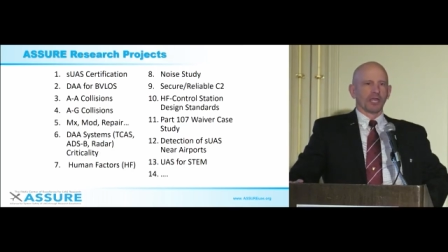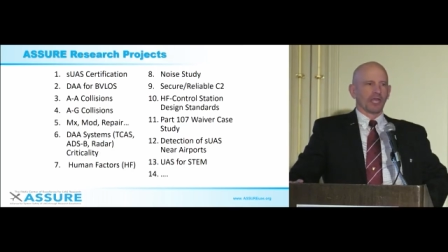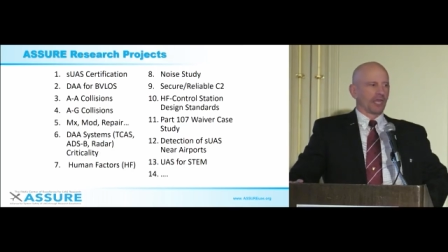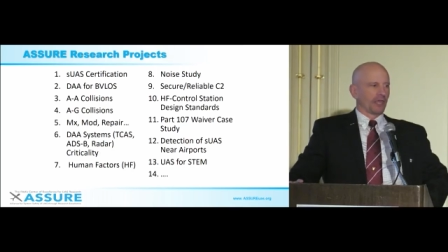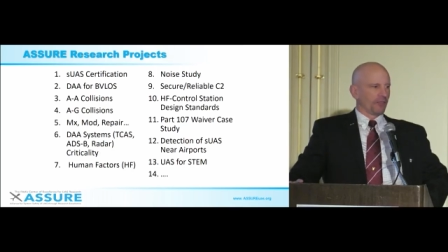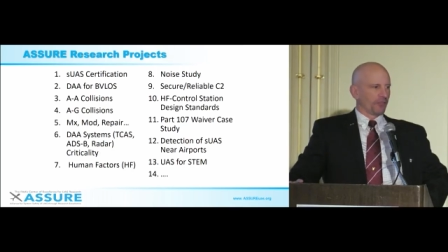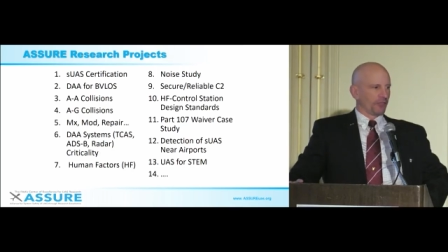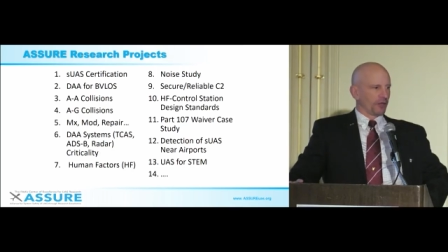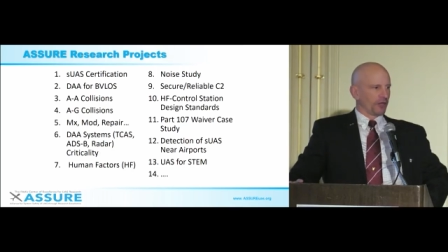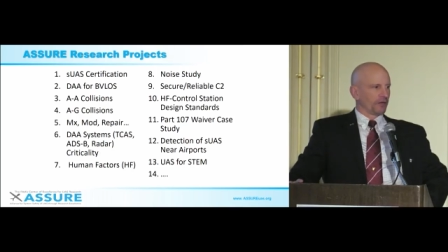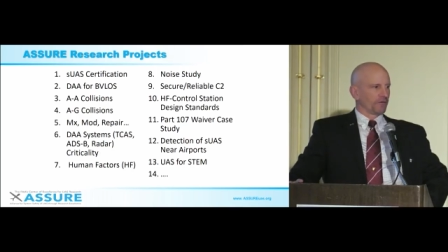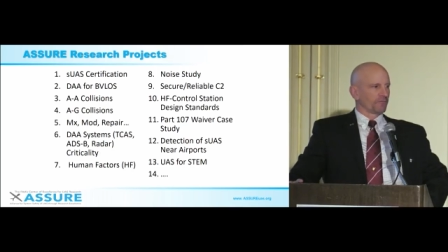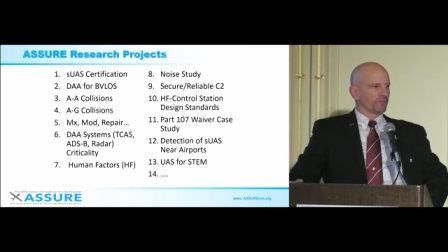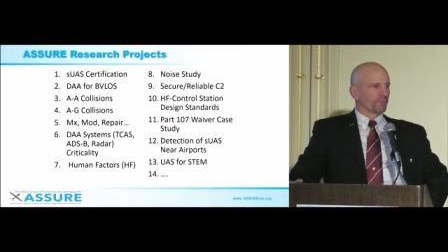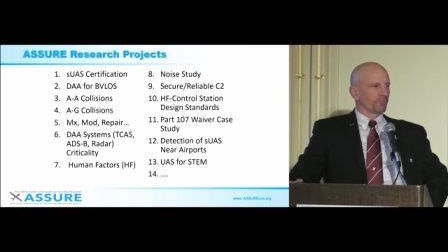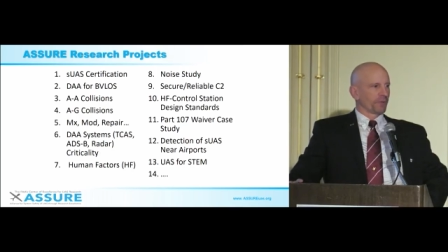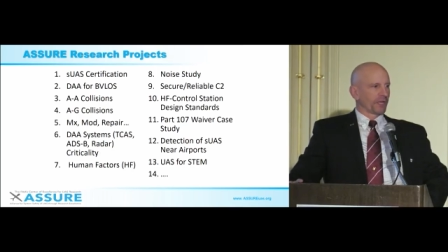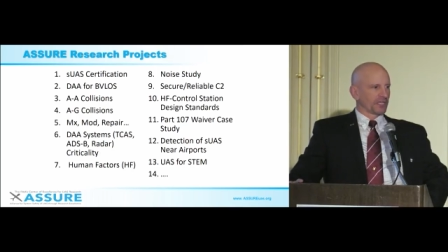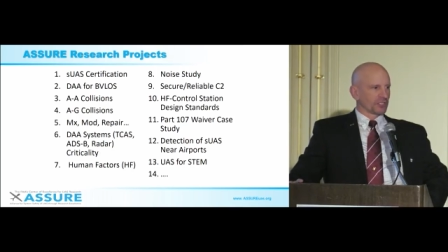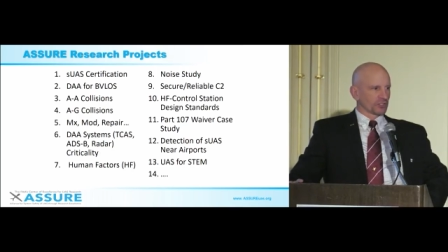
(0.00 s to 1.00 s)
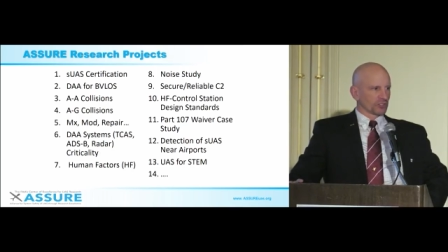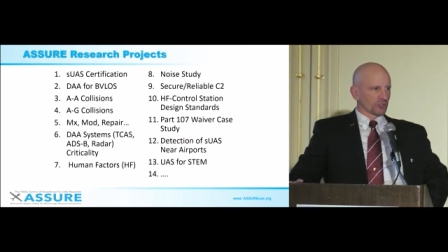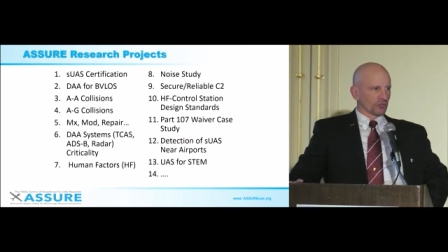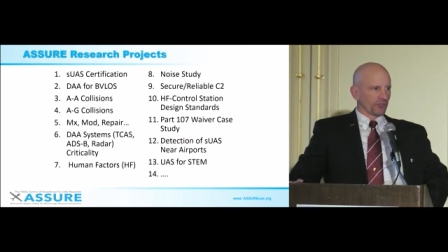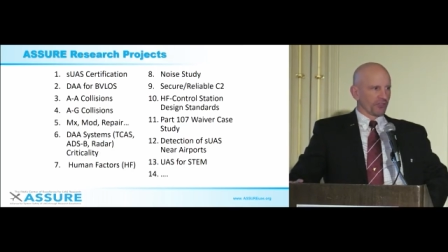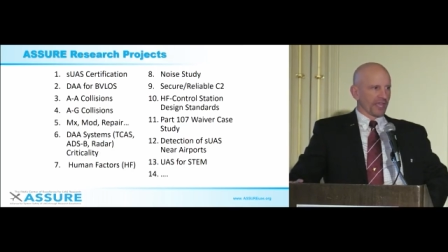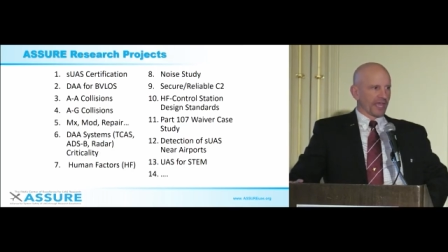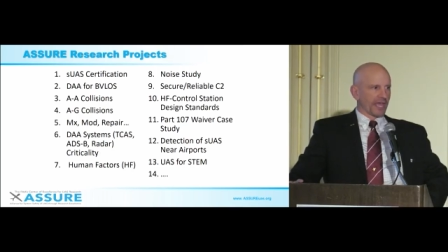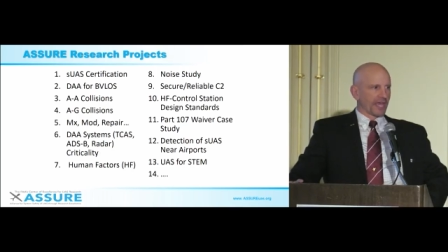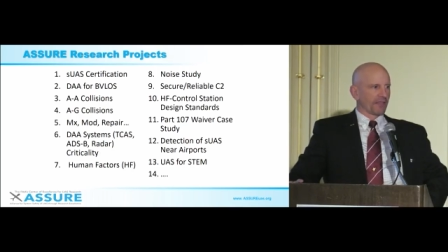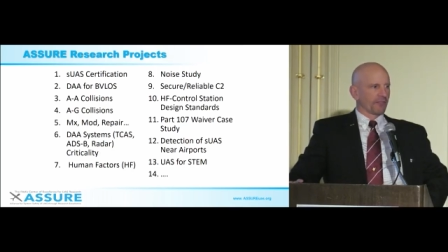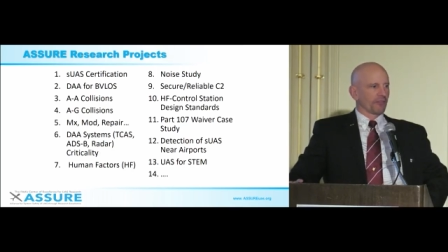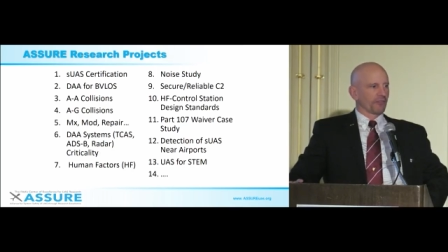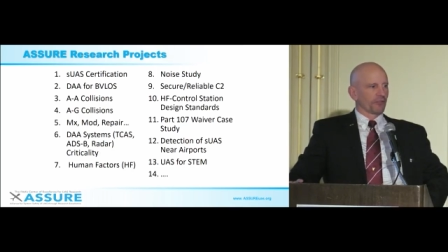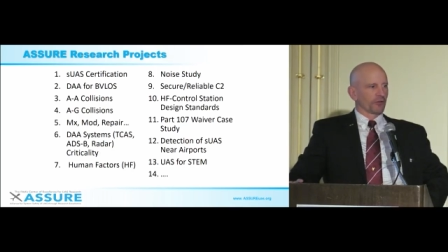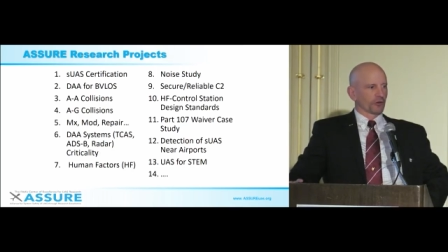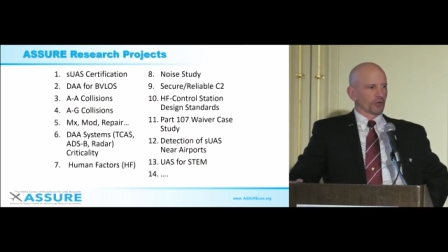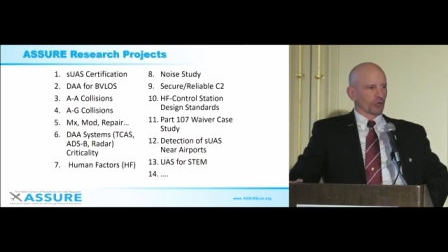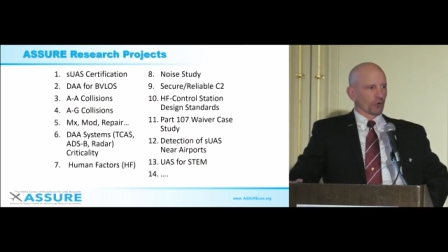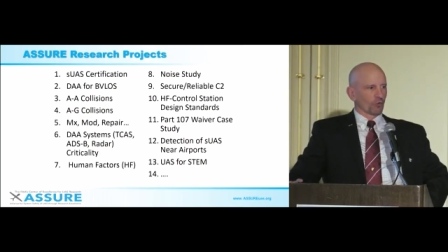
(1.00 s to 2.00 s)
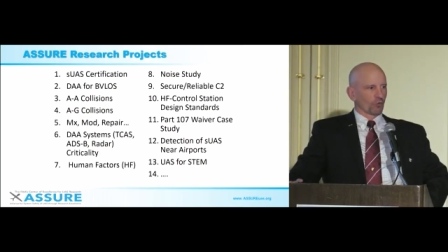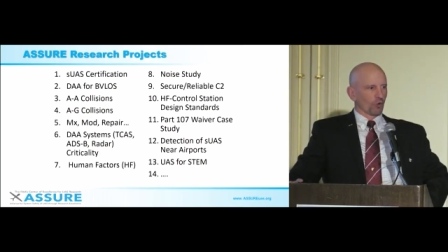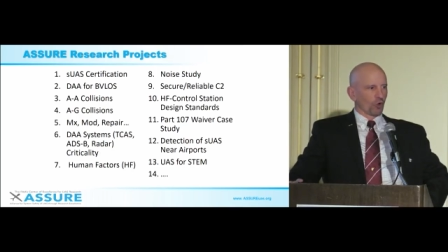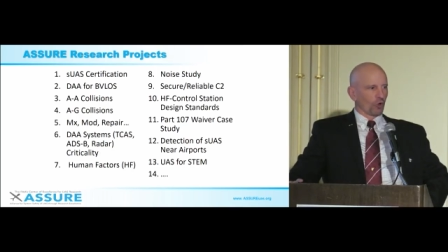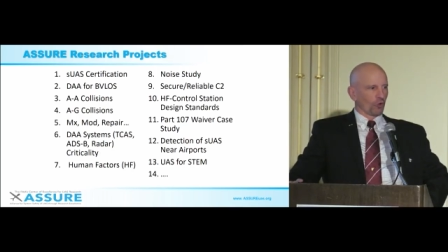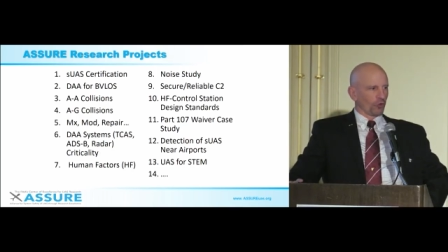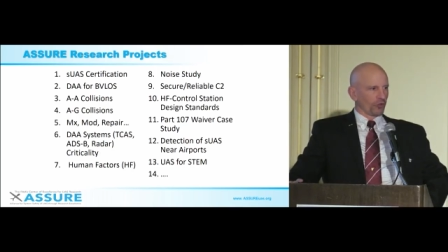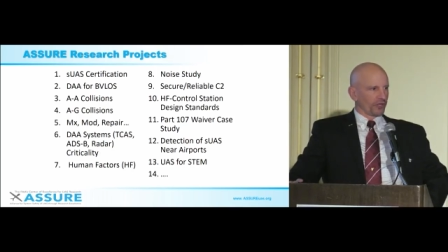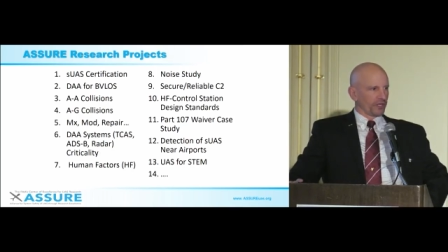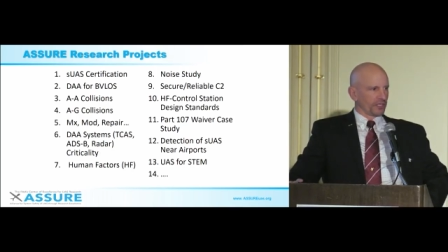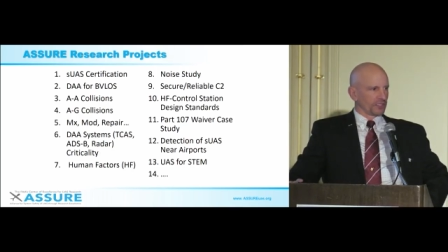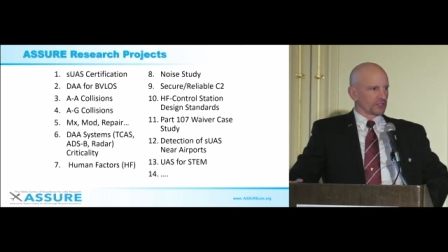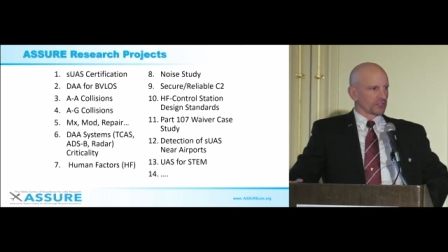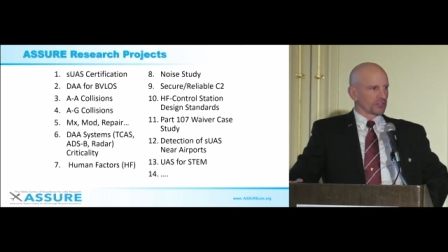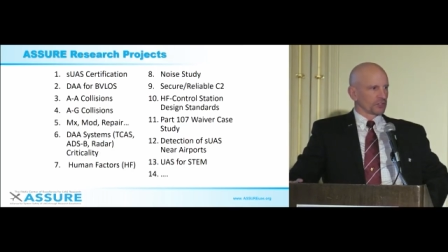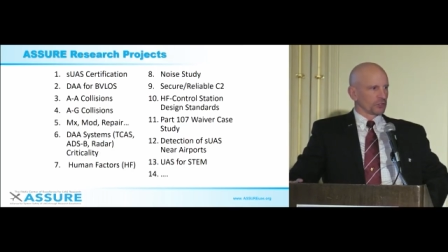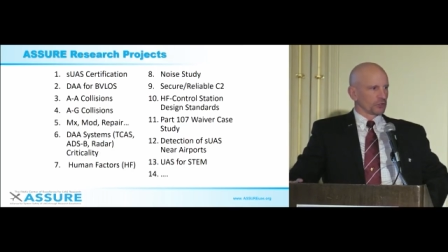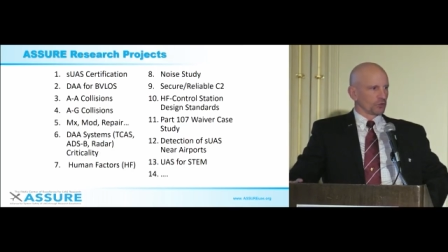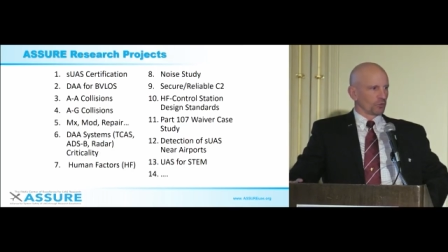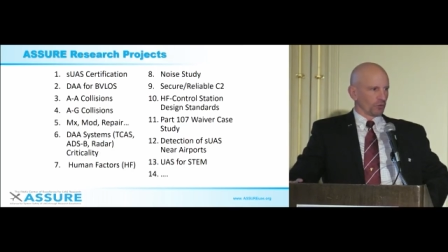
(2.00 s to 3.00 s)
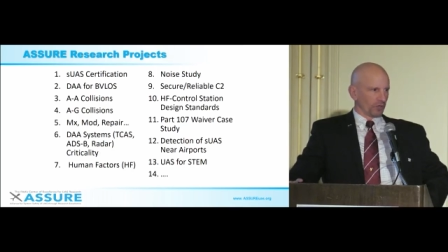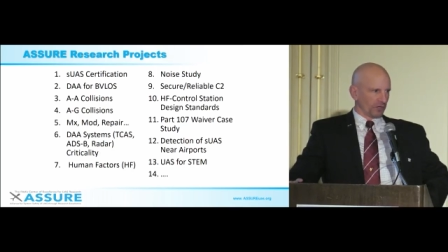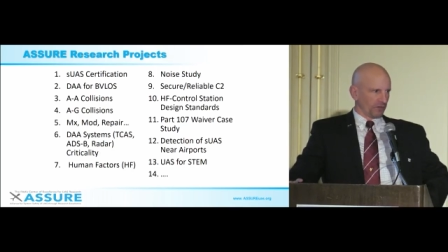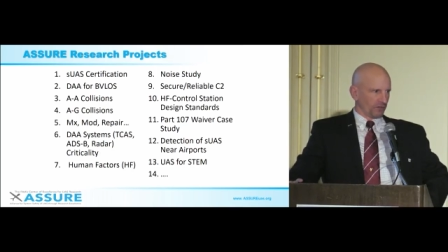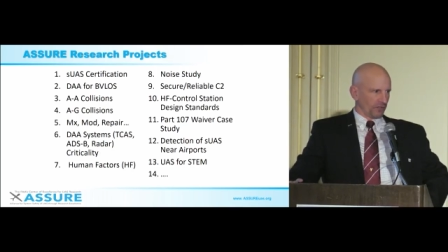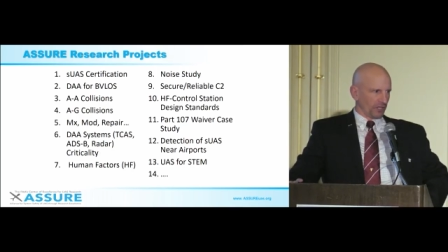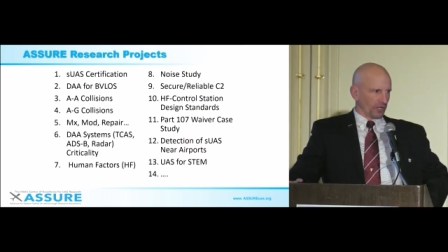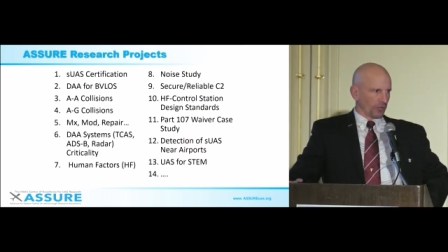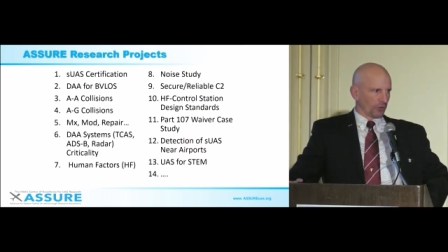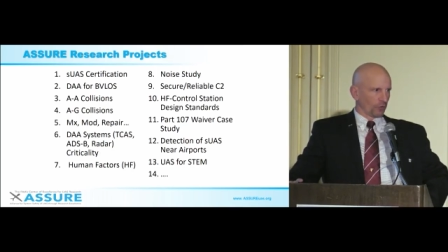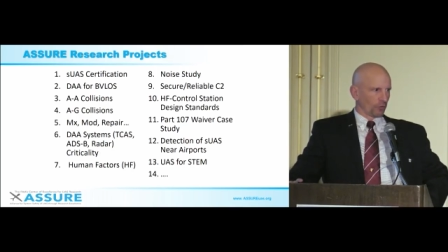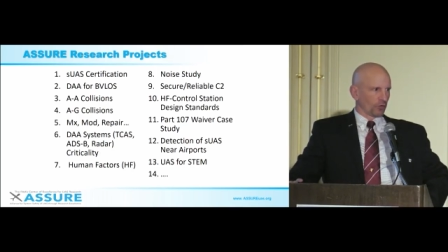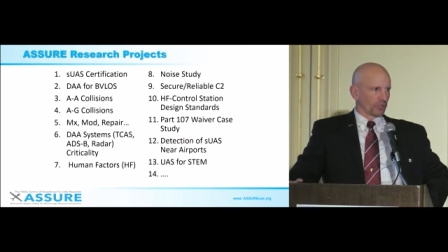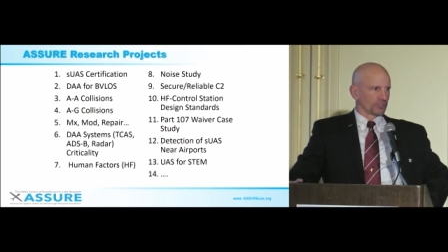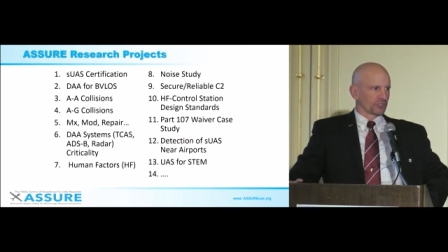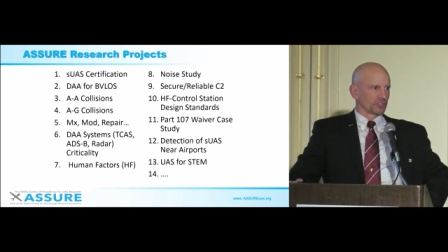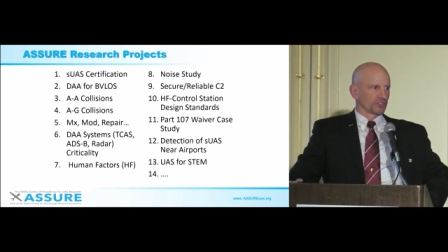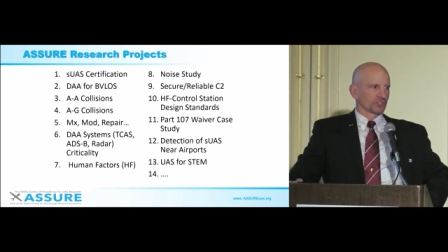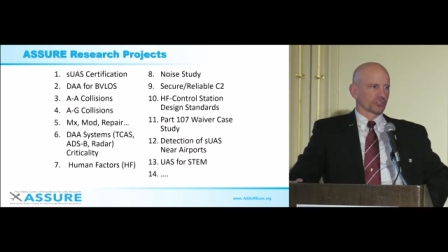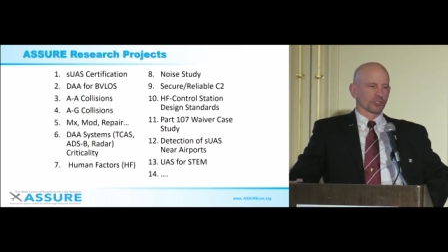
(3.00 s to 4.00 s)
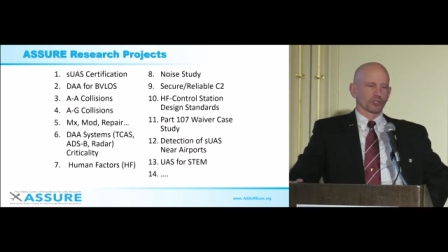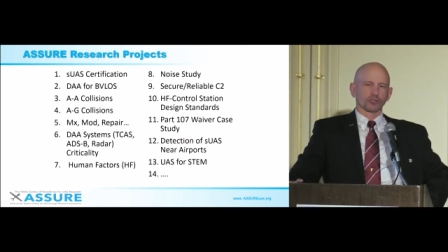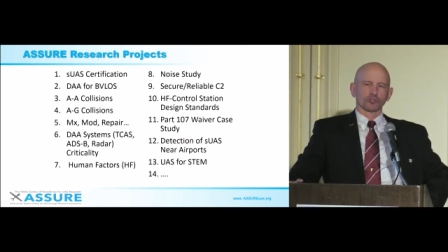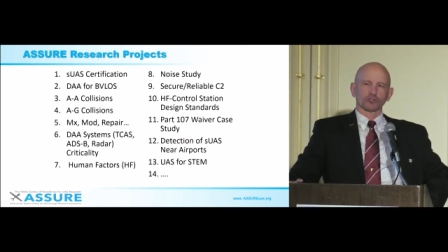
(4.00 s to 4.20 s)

and they're, based on that, they're gonna roll it into one of the other ones is the